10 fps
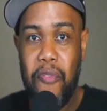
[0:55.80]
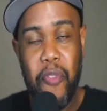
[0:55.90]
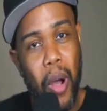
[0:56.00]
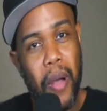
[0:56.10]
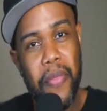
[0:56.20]

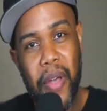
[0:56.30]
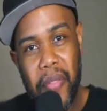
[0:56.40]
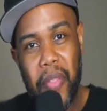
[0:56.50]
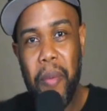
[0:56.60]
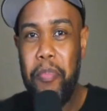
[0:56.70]
for
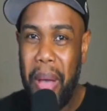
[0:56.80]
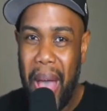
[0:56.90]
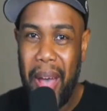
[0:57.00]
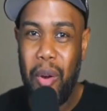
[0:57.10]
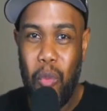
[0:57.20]
another
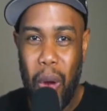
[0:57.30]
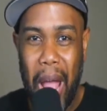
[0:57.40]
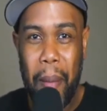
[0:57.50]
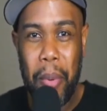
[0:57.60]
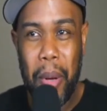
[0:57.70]
battle
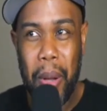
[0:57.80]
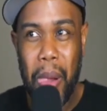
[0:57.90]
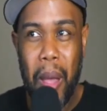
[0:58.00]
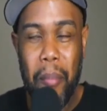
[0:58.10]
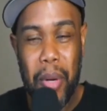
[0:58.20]
rapper.
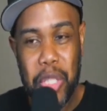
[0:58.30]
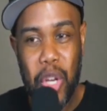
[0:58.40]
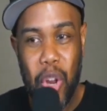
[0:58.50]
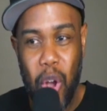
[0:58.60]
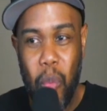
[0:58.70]
But you
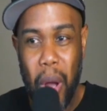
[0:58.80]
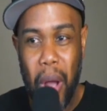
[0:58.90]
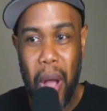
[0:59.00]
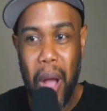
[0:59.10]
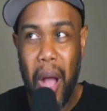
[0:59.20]
know
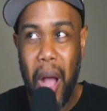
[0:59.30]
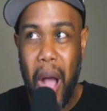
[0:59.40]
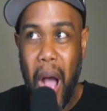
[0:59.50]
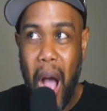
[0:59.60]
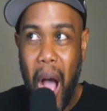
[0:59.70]
what?
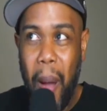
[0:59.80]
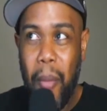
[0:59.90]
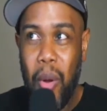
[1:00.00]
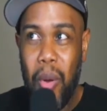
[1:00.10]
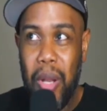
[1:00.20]
I'm
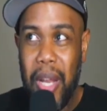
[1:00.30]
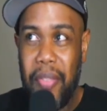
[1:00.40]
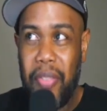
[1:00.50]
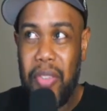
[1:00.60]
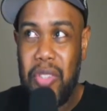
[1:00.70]
gonna
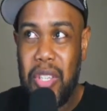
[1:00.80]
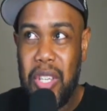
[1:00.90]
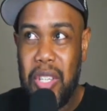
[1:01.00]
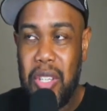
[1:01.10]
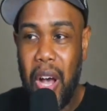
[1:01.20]
let the
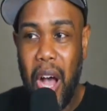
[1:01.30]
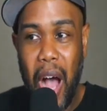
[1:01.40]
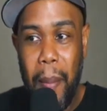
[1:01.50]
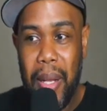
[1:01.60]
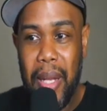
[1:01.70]
sister,
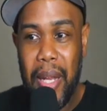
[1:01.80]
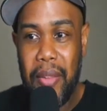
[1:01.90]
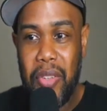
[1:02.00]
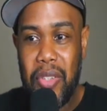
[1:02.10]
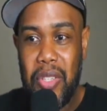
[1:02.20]
I'm gonna
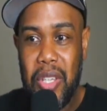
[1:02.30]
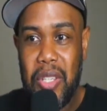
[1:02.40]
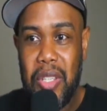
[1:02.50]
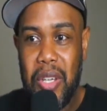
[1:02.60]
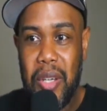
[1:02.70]
let the
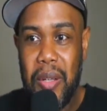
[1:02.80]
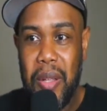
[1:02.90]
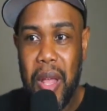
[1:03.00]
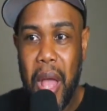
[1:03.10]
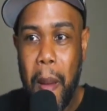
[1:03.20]
sister
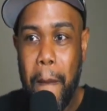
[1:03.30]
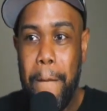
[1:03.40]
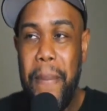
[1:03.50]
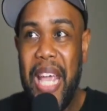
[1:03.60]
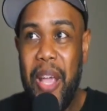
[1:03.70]

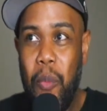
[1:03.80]
be